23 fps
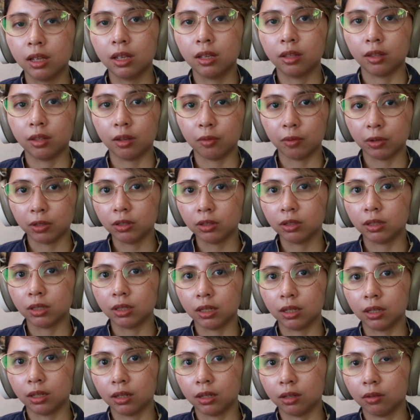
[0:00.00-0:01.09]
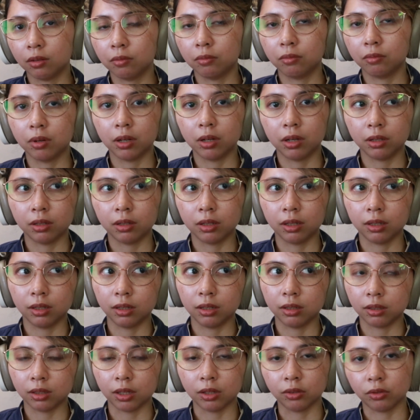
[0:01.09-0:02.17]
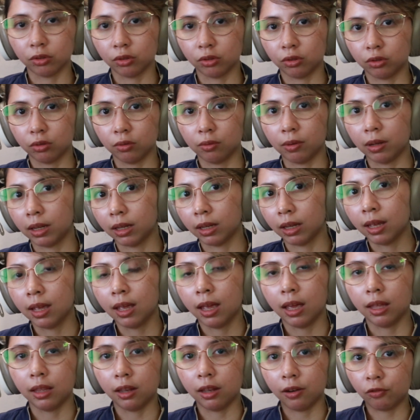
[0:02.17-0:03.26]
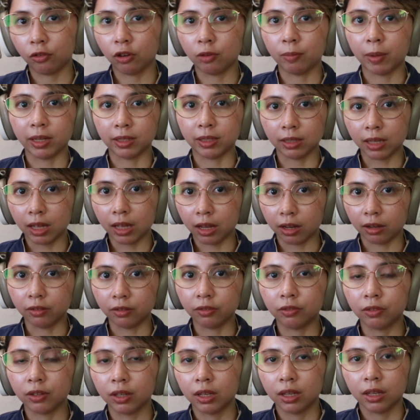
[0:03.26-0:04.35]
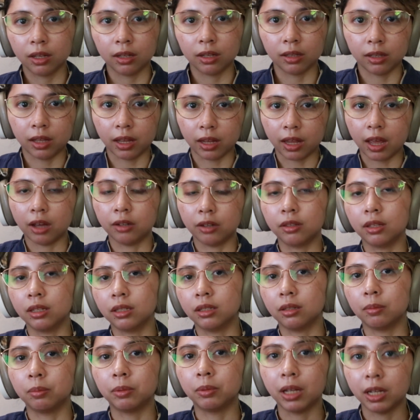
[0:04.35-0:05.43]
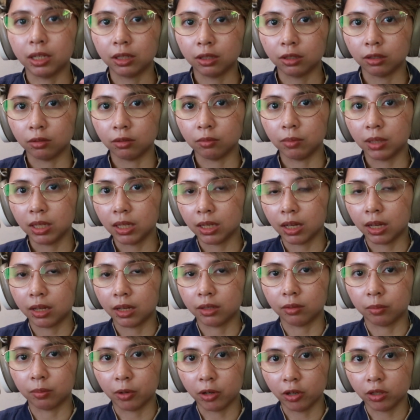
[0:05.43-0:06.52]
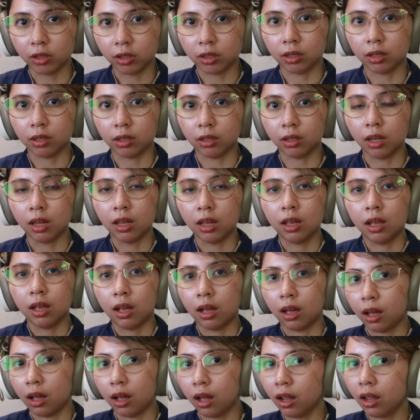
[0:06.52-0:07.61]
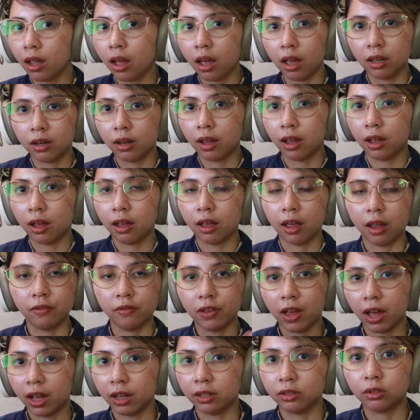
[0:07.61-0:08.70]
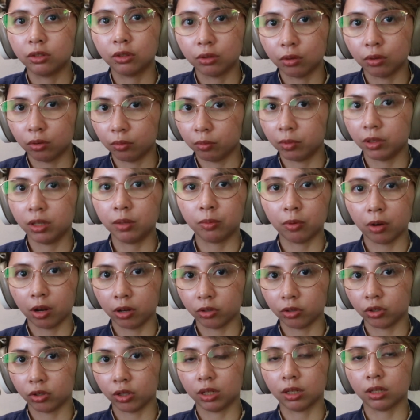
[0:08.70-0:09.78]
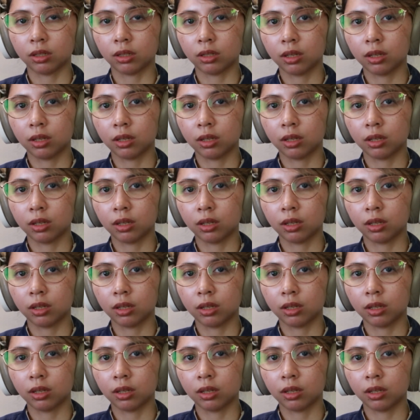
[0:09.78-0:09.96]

They want to see what it is that you're doing. And then for myself, like how this applies to me as a person, I've had so many projects,